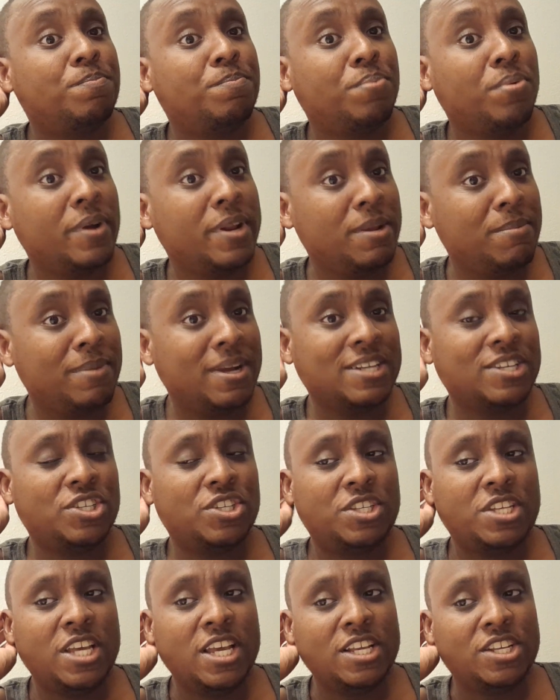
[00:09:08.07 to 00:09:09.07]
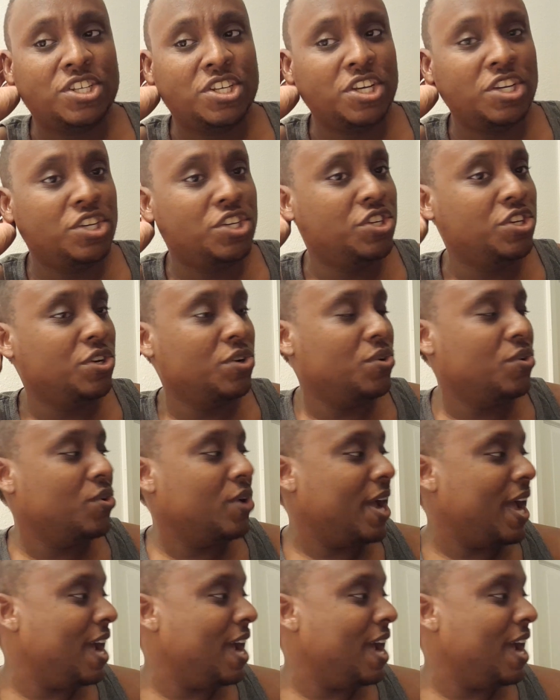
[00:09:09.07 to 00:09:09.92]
pretty much teaches you